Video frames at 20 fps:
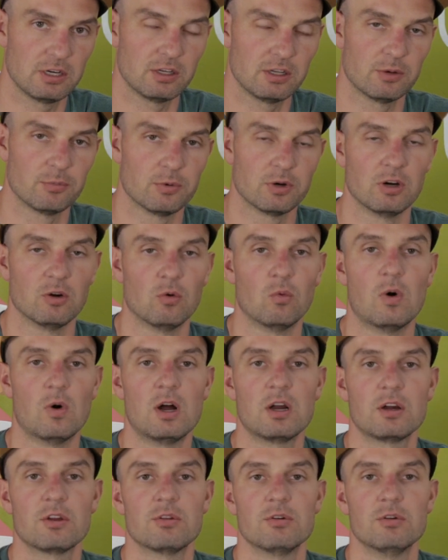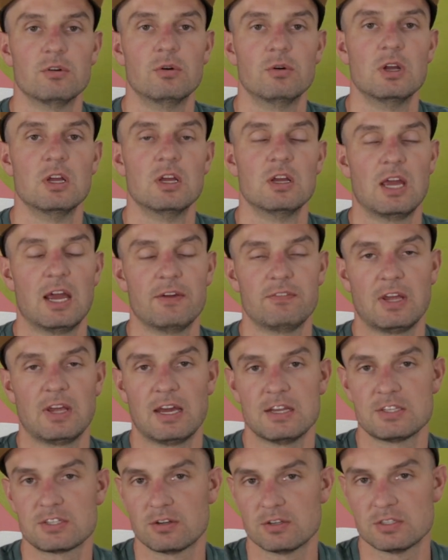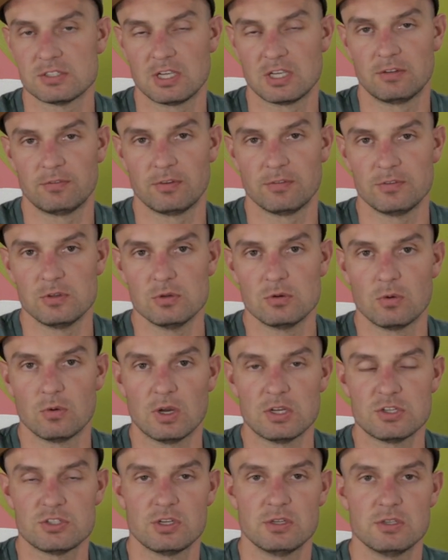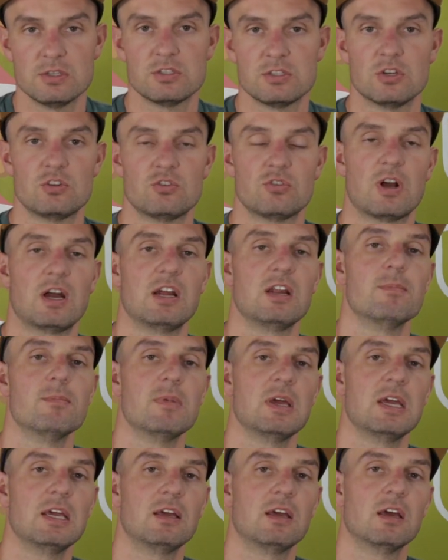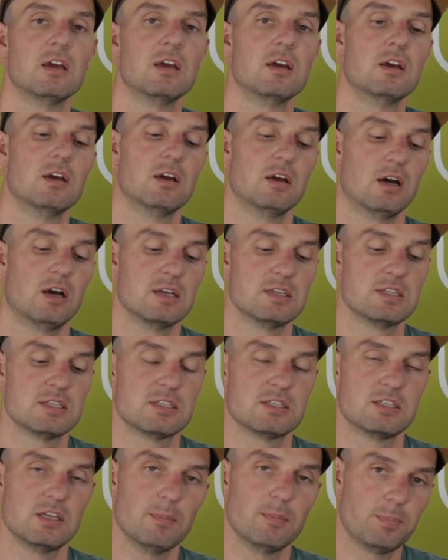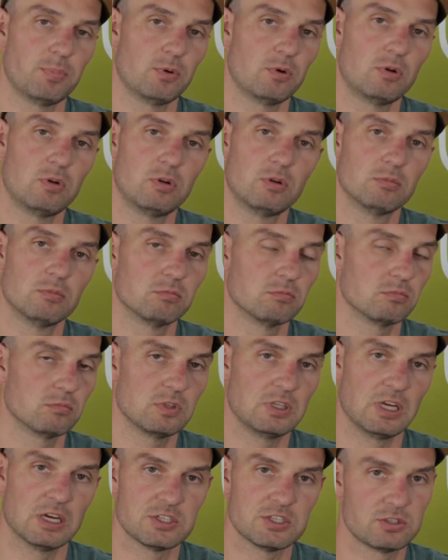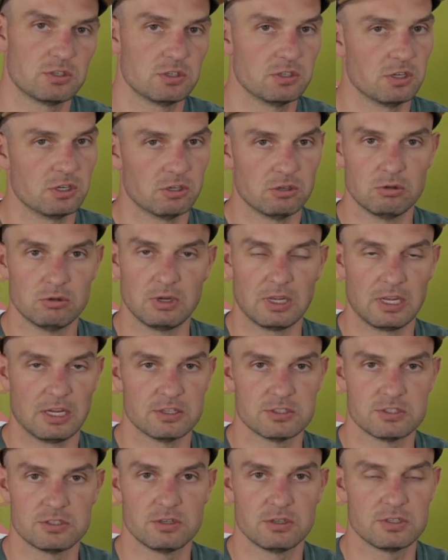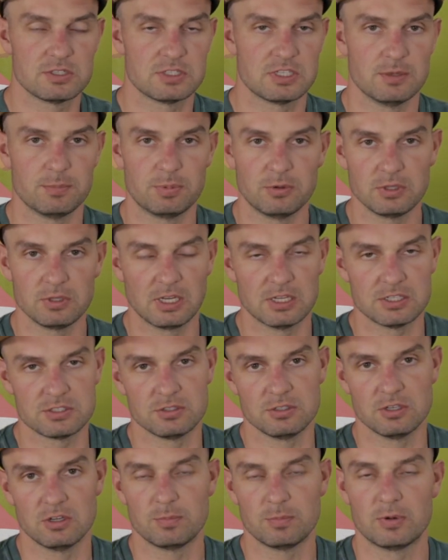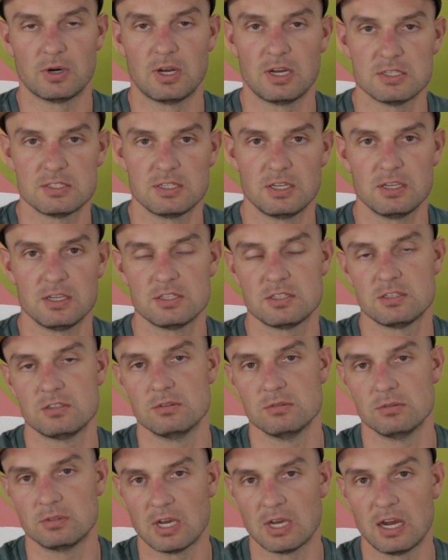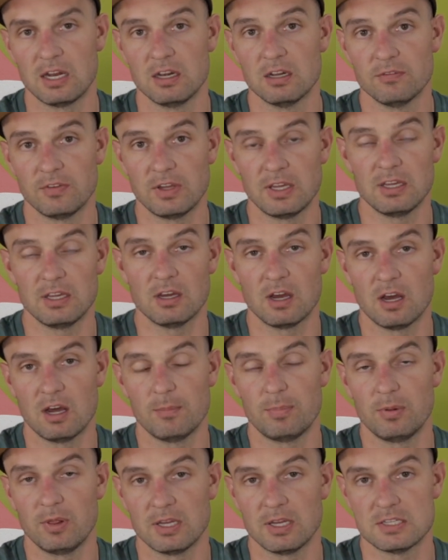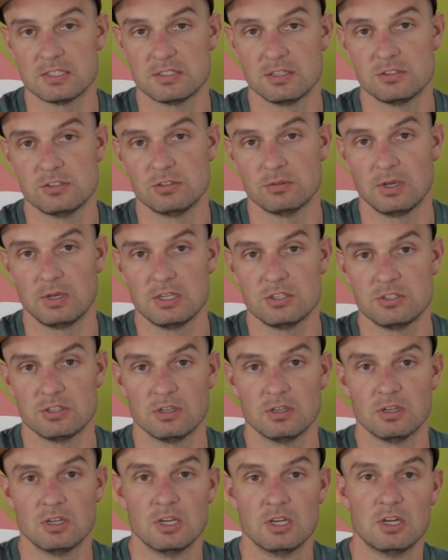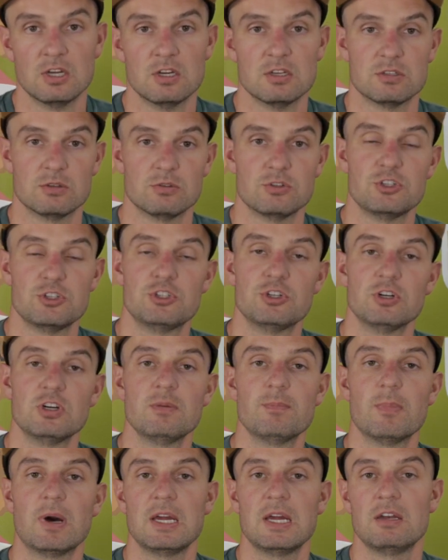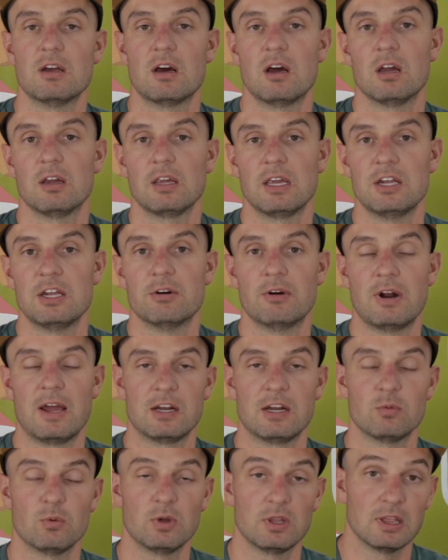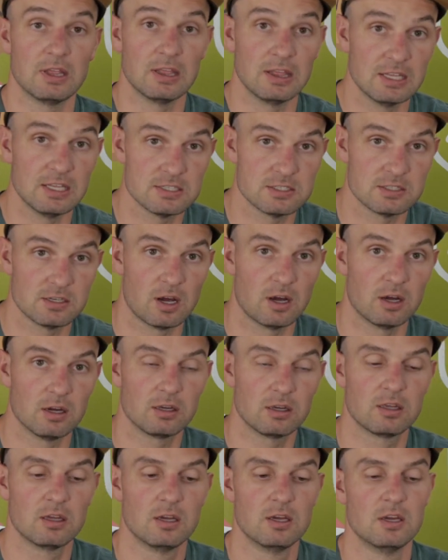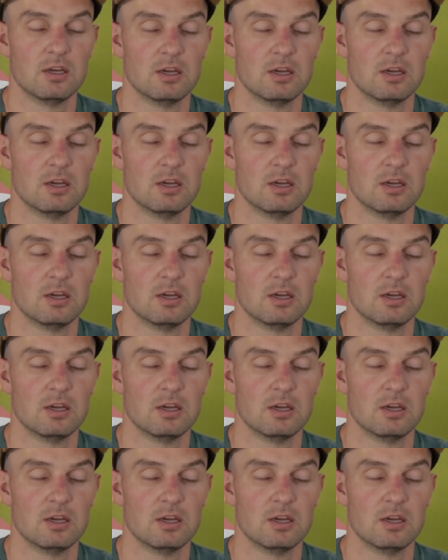here that we're going to walk through. I have to ask ourselves a few questions to try to make a simple yes or no answer, simple yes or no process to kind of a complex situation. So should my dog interact with this dog?